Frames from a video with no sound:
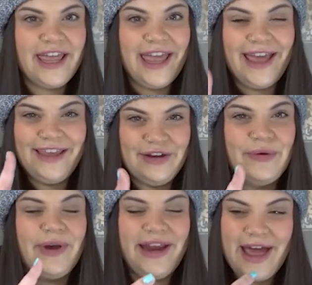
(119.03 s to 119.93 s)
Kate, you
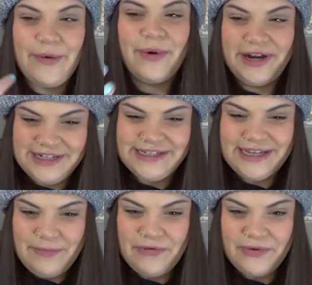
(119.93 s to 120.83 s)
know what I wanted to
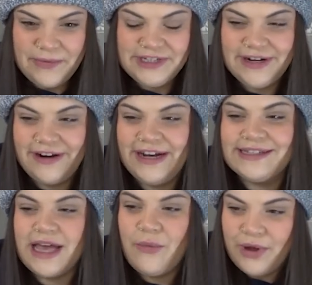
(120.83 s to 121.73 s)
say before we started
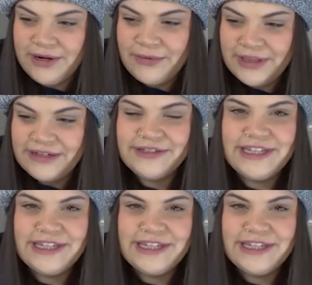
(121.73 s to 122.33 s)
is I wonder what they're